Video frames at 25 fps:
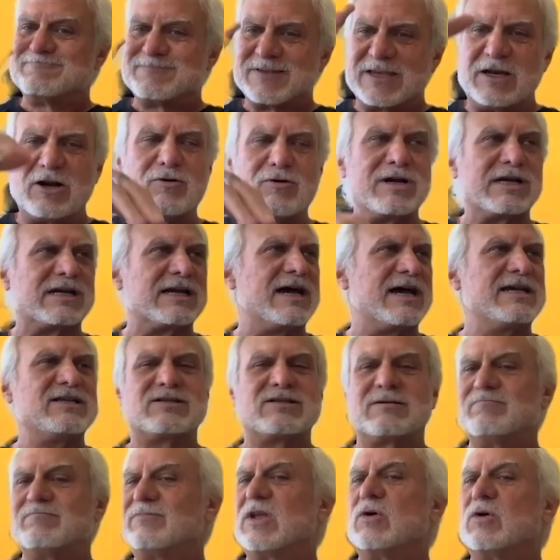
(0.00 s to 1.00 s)
you know what,
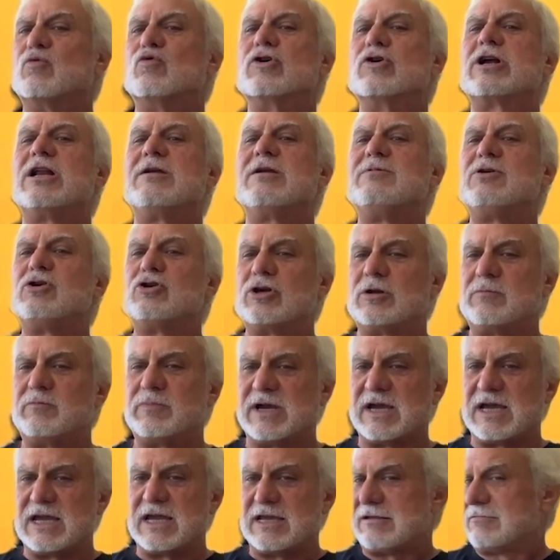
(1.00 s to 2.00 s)
guys, we're going to be good
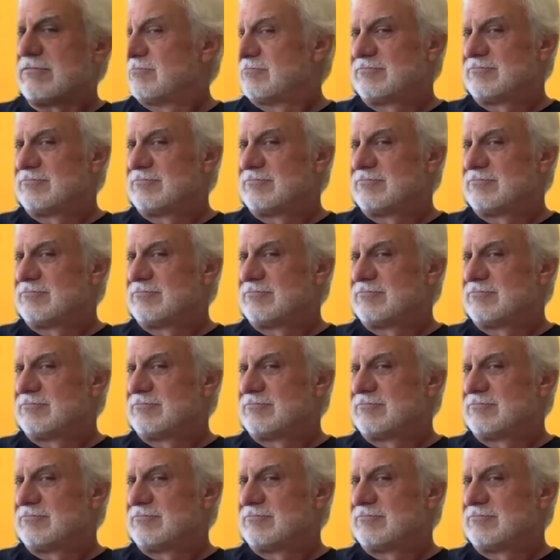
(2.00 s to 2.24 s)
by